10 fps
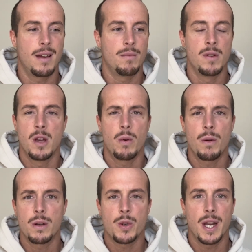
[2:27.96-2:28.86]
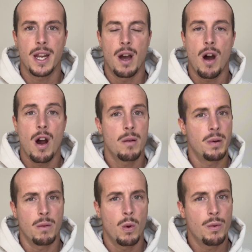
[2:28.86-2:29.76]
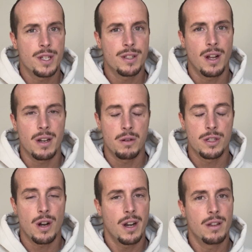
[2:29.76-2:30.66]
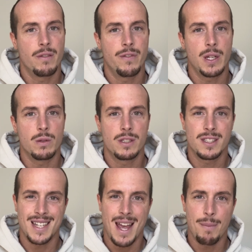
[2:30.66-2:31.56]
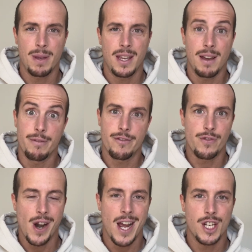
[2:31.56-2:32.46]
we were training hard, but we were starting to feel snappy and fresh,